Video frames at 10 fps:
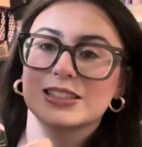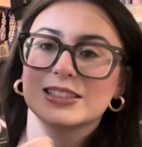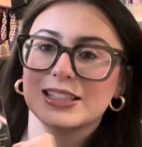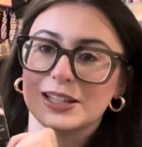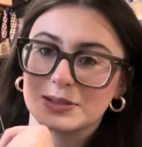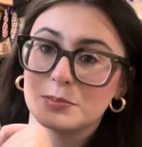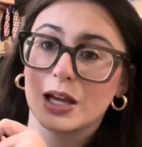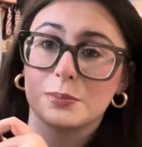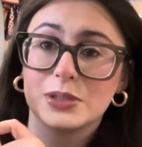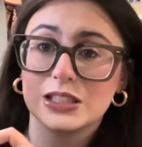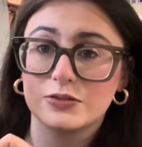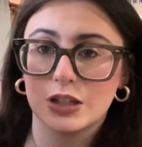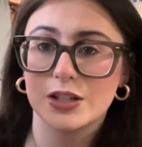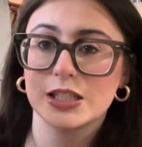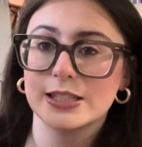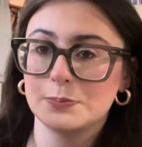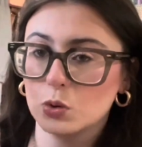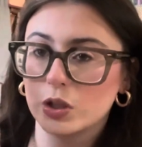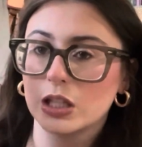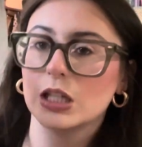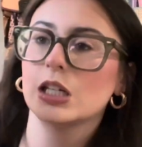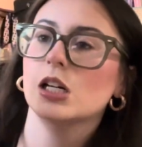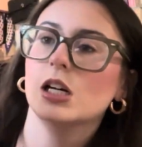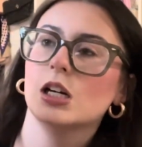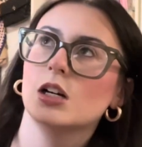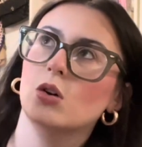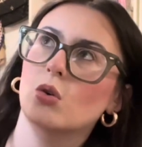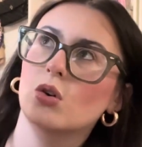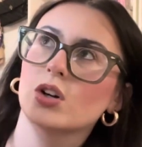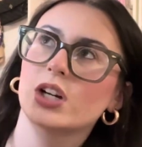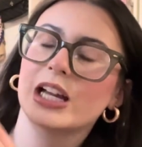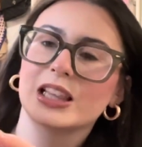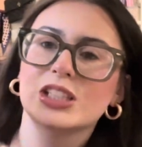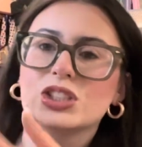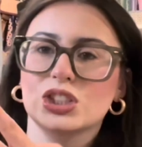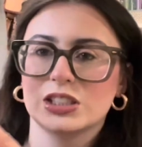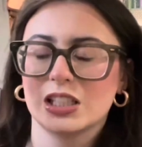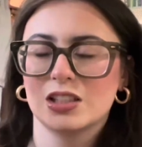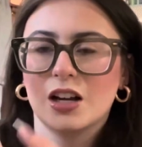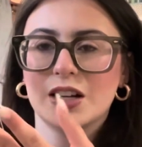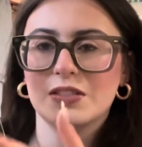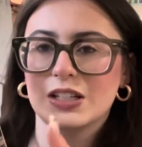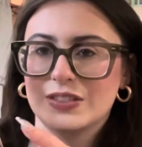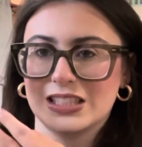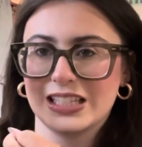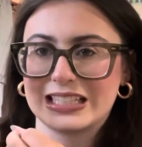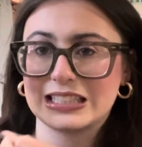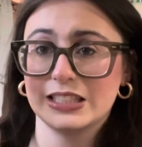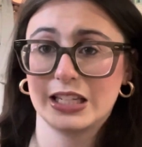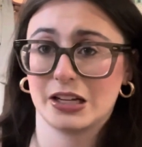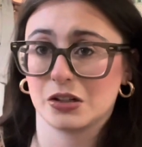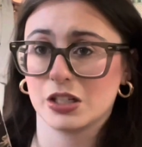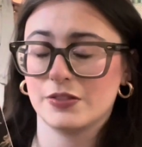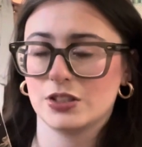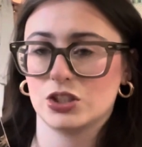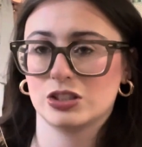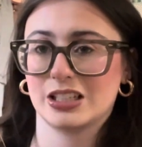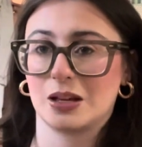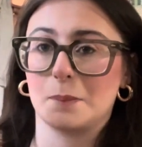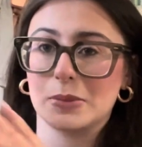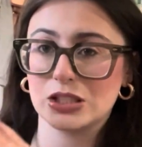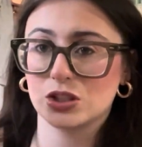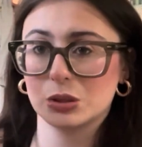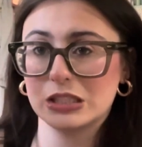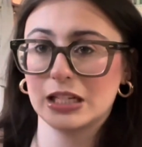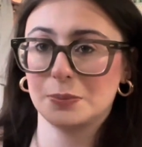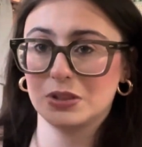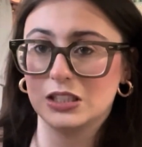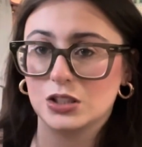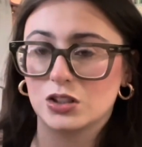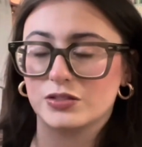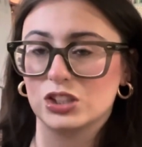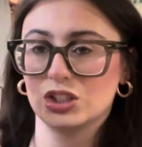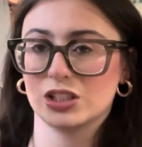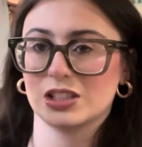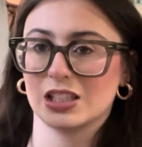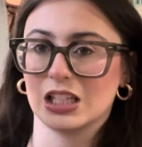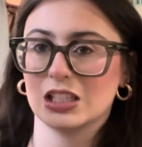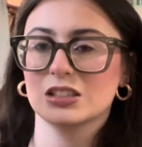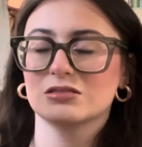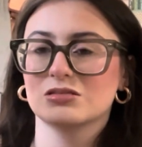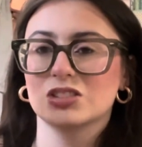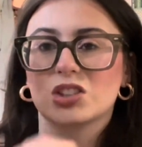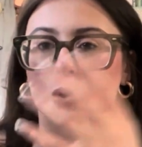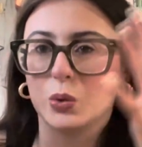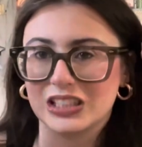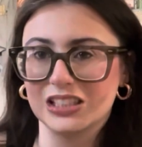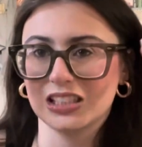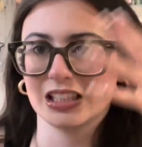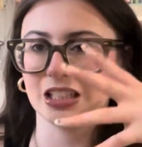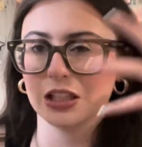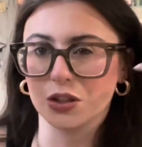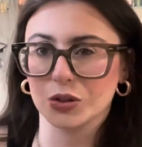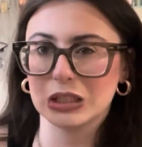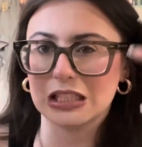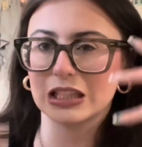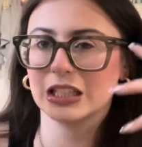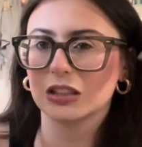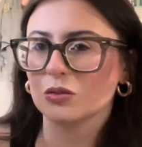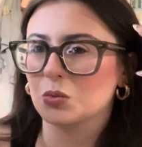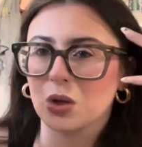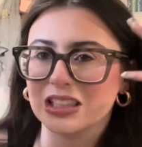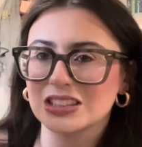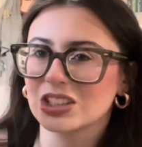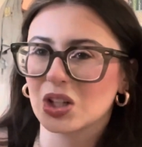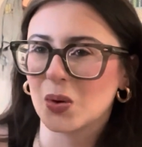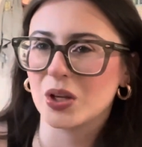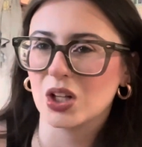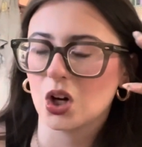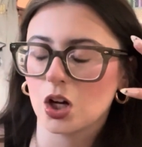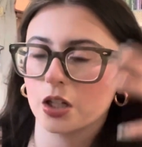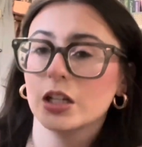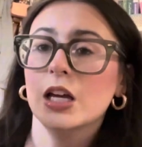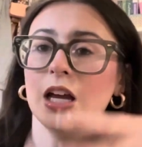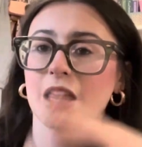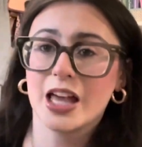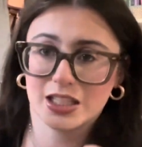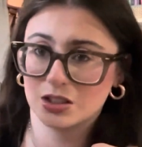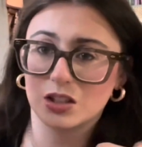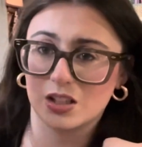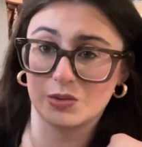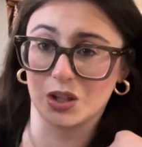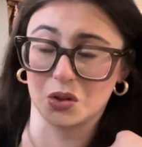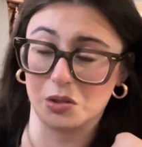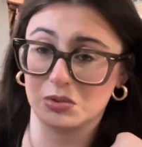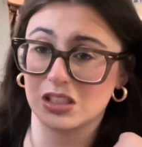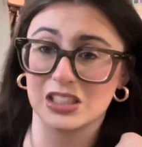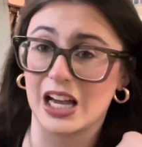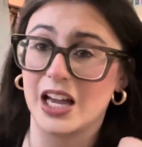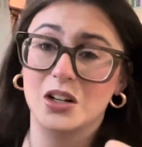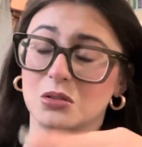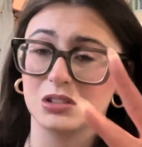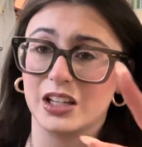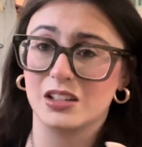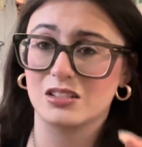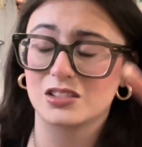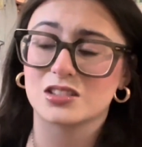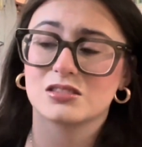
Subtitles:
it might be very spooky, or at least just like, not even if it's like scary, if it's just like a mystery type of deal, if it's just like twisted, eerie, like what's going on, that still gives me the creeps, because I don't like,